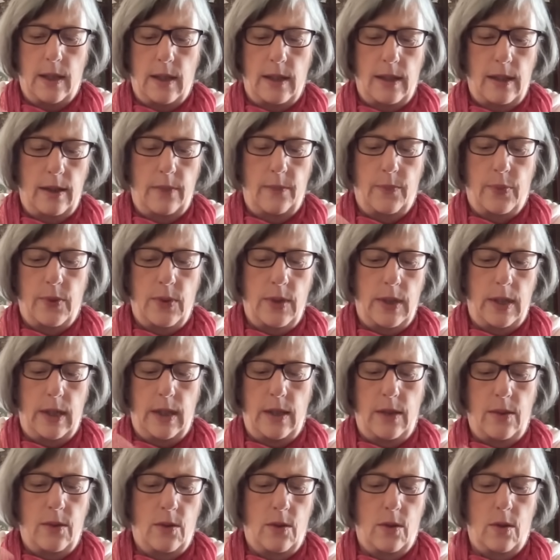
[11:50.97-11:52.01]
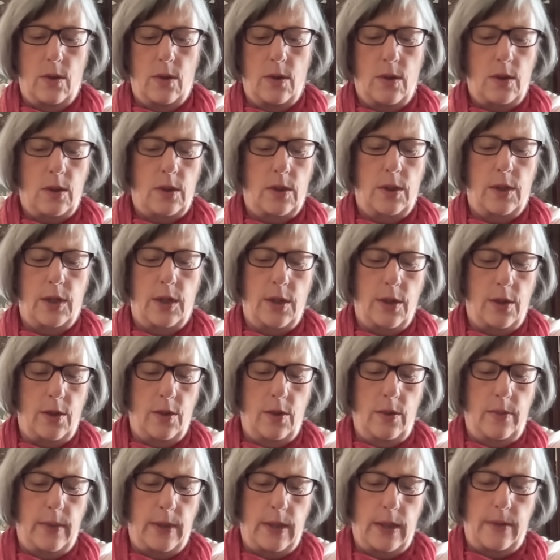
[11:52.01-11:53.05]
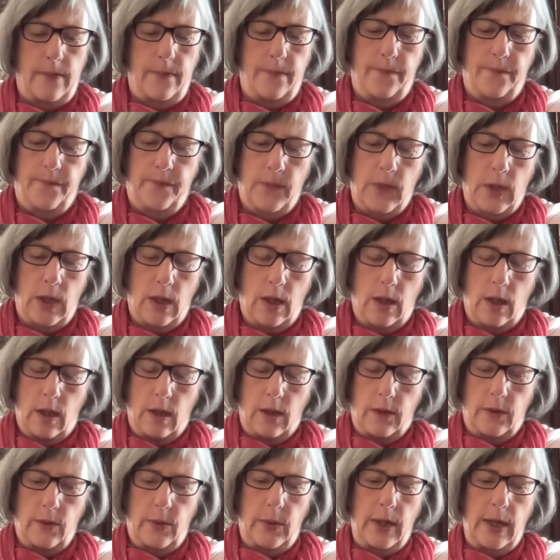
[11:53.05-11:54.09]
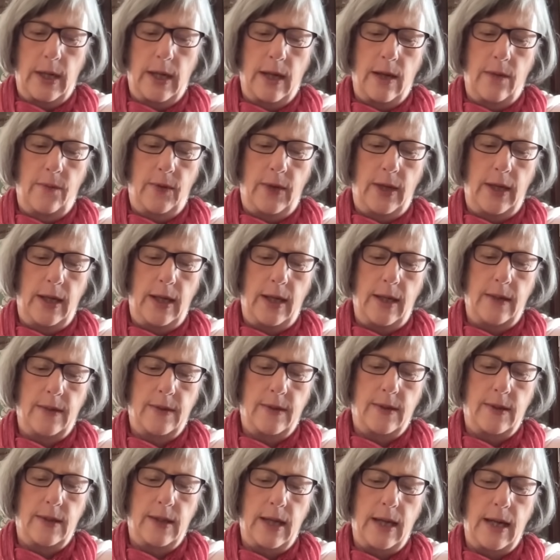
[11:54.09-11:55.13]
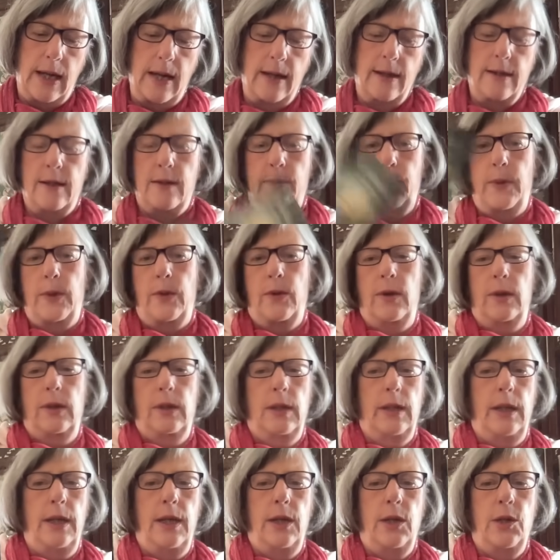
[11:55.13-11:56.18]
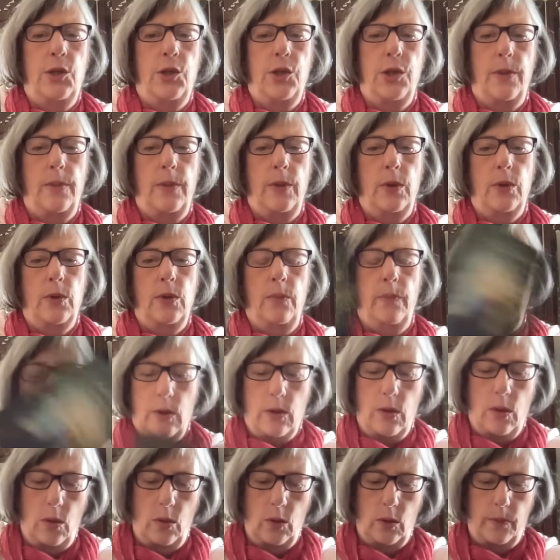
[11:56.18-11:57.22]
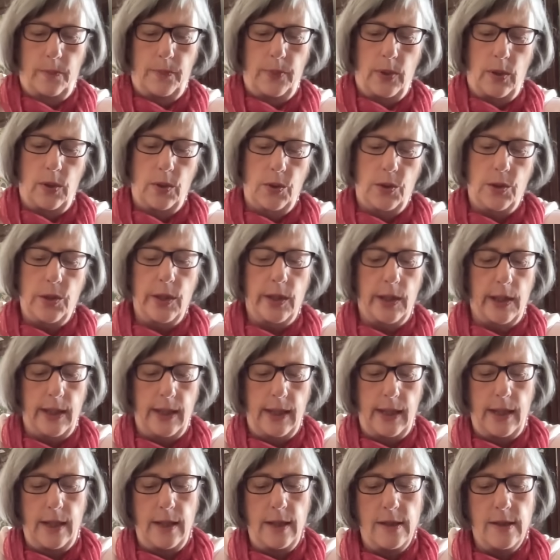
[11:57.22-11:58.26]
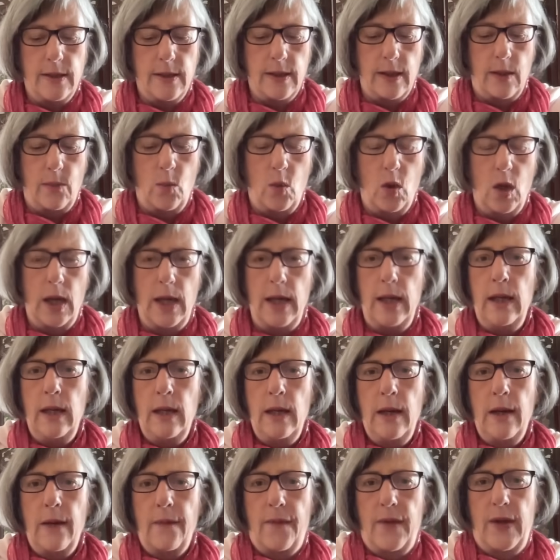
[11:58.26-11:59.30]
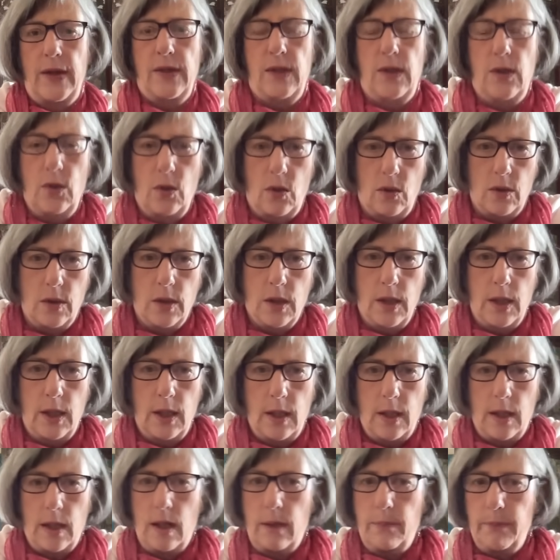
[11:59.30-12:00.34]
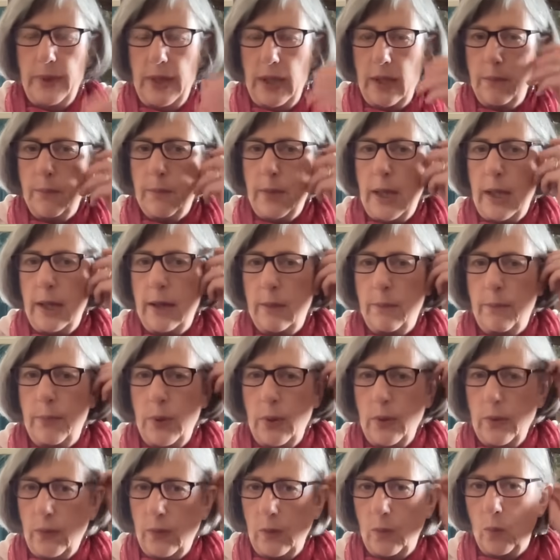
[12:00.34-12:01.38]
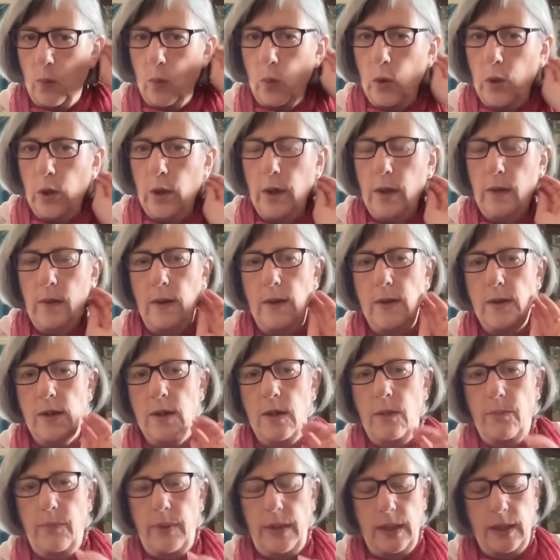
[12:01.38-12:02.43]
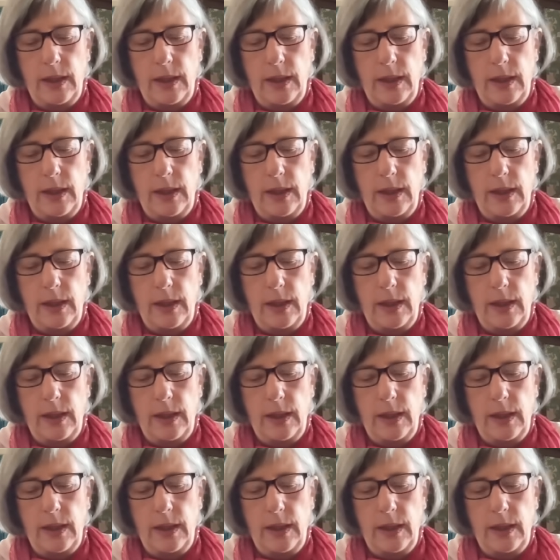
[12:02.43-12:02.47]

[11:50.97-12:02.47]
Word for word: Libra in October. So we have here stag spirit leadership. You could be called upon to lead in some way. That's not uh, being made the boss at work. This can be